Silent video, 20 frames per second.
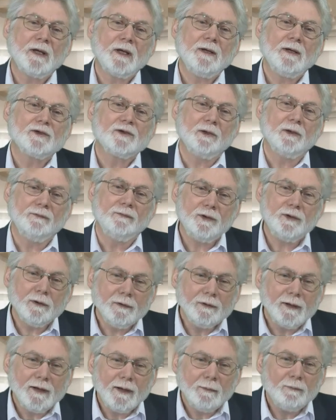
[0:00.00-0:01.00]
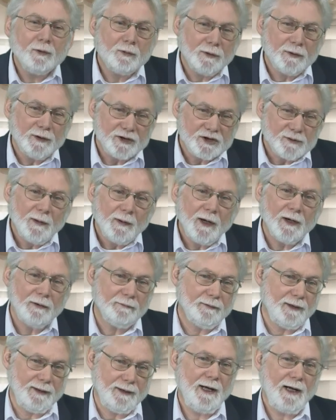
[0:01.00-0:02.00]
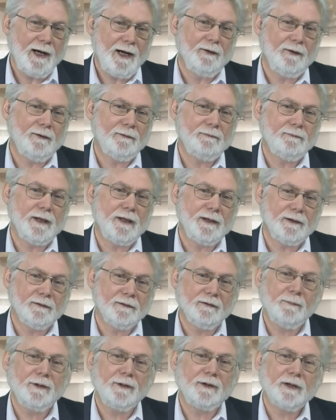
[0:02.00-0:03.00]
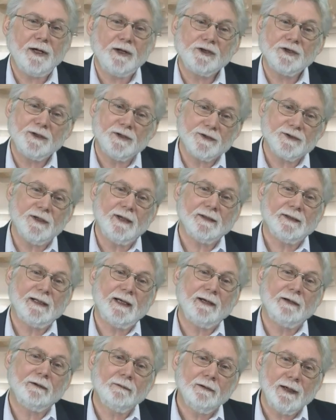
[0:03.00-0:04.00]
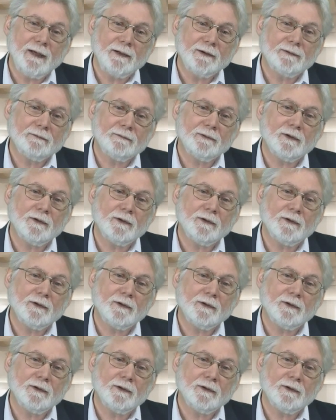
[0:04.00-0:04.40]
So if you're in the number one spot right now and your reputation is not that great,